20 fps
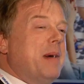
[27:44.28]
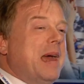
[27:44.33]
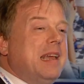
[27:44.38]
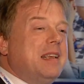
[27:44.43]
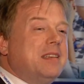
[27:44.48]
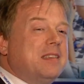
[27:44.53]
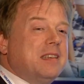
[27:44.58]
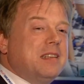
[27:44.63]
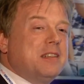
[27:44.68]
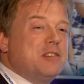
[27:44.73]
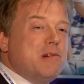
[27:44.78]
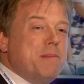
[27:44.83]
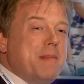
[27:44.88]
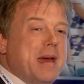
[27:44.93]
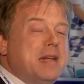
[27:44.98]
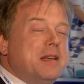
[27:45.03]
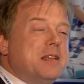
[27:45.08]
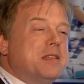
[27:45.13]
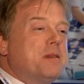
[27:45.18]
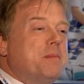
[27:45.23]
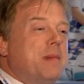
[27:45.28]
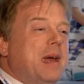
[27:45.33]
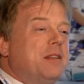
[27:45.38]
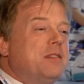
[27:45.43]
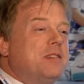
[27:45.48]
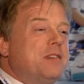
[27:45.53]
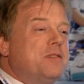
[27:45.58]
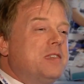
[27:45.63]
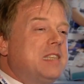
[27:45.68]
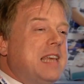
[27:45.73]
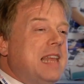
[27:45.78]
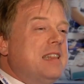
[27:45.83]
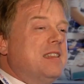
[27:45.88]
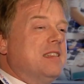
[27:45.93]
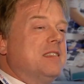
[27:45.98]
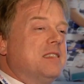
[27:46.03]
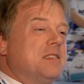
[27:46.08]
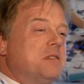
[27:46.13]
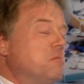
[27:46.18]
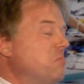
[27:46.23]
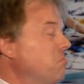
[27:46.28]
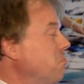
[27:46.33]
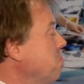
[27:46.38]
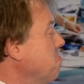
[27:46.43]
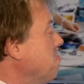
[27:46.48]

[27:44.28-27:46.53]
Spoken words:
it makes a tremendous amount of sense.